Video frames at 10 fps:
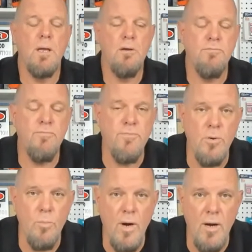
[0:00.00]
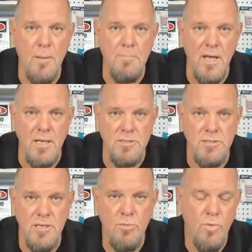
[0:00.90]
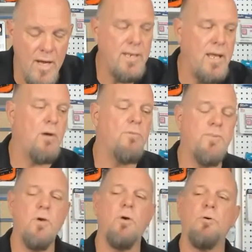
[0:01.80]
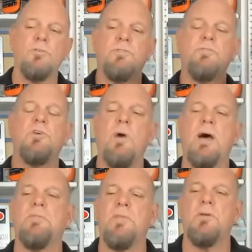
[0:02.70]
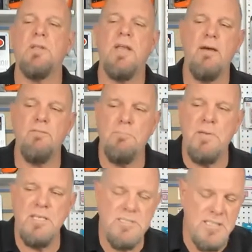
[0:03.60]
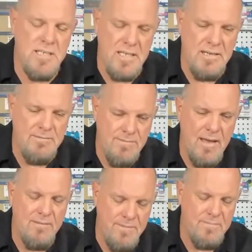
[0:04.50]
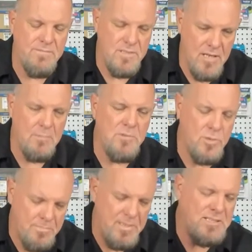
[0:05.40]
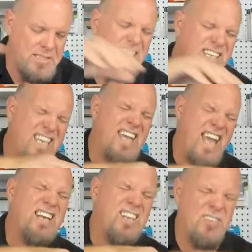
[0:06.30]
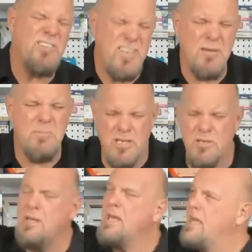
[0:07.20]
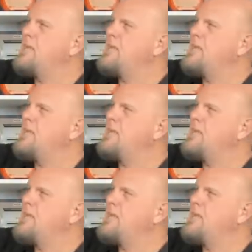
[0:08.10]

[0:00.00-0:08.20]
updates. Right now, for those of you out there that have a PTE 550W, a PTE 800W, and